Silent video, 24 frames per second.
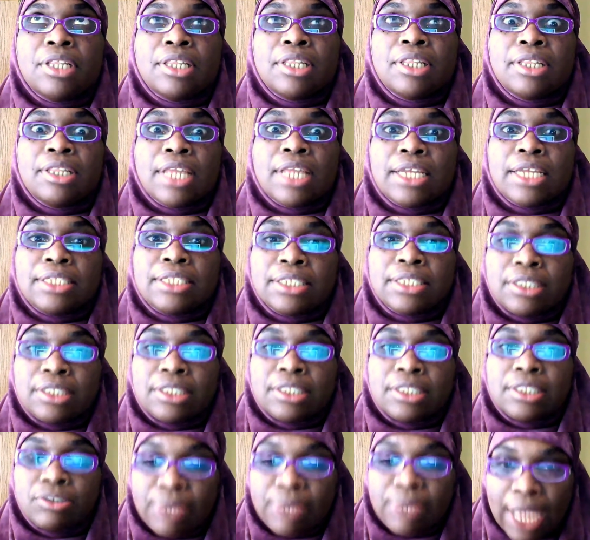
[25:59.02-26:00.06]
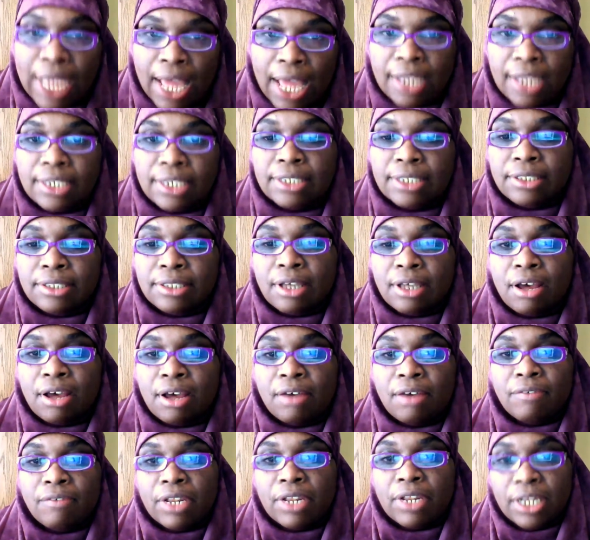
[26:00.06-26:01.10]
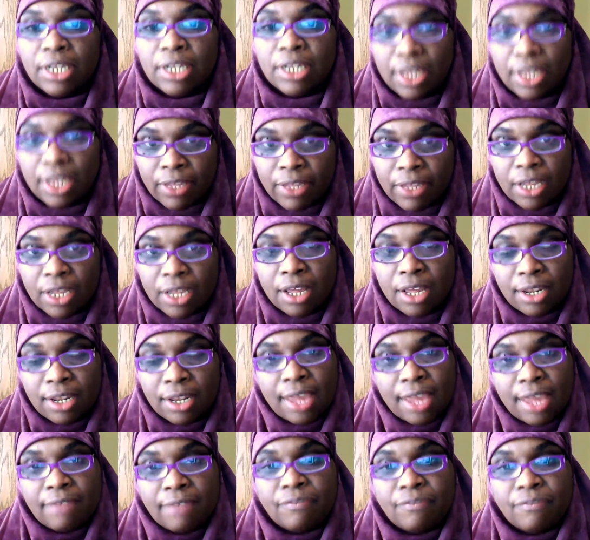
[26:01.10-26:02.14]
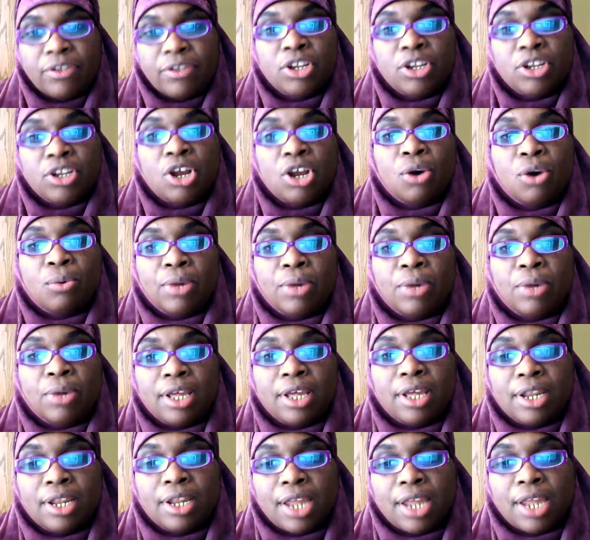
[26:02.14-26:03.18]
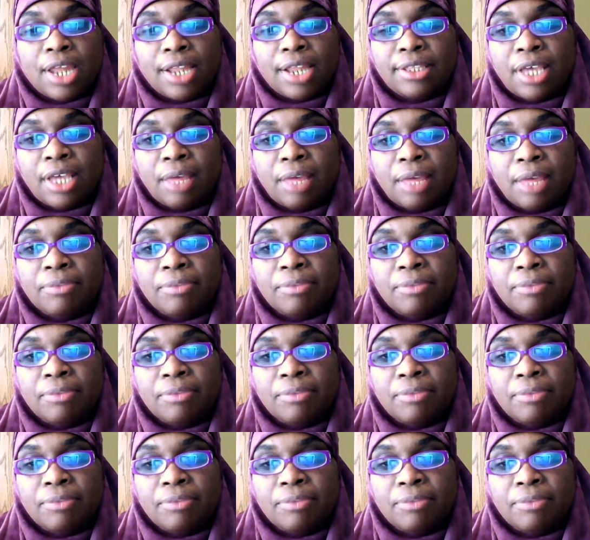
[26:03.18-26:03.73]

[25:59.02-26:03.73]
like just the realities of living a life. And a lot of times,